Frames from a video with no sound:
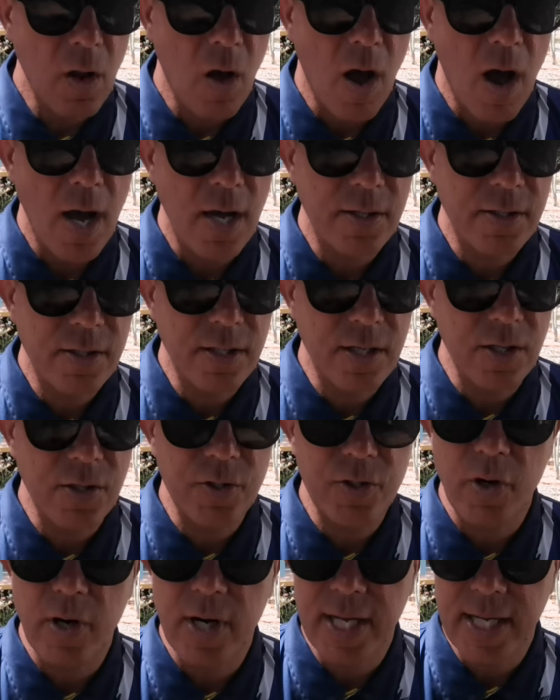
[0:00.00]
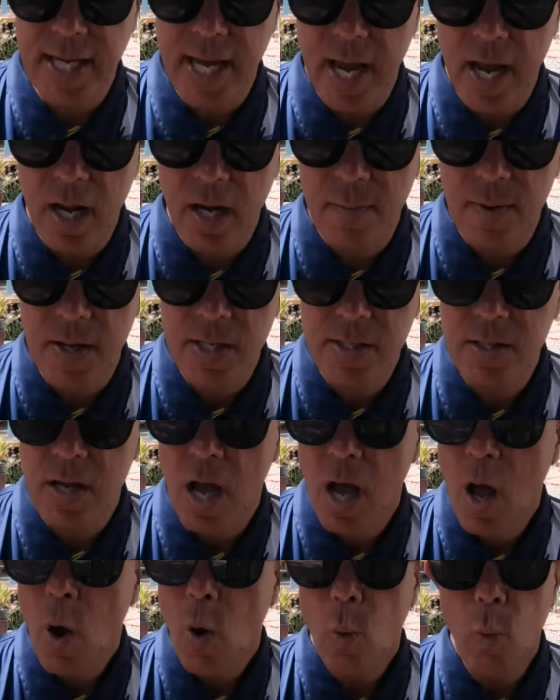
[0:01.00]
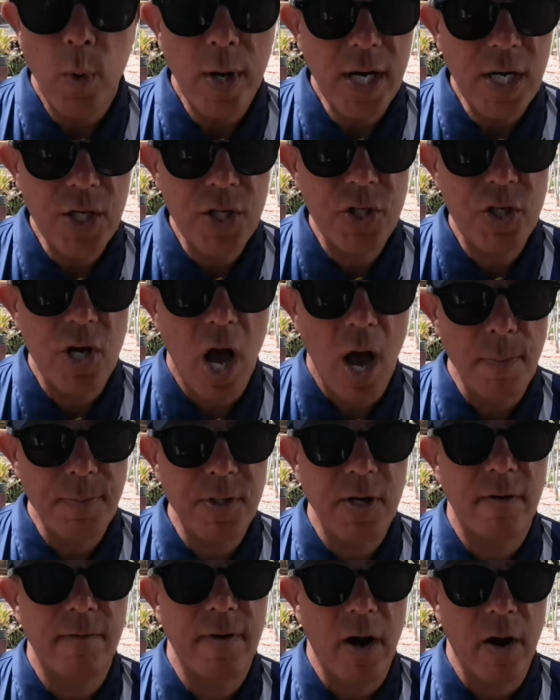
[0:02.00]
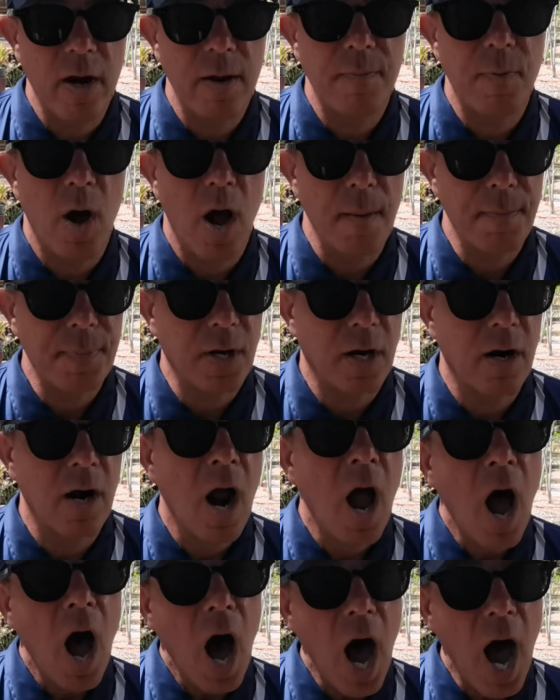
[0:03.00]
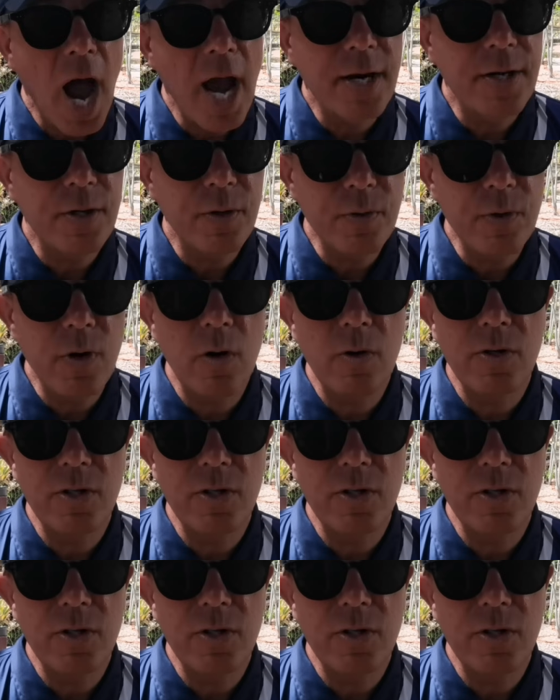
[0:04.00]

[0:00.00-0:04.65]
laws concerning cannabis, weed shops are very popular. I do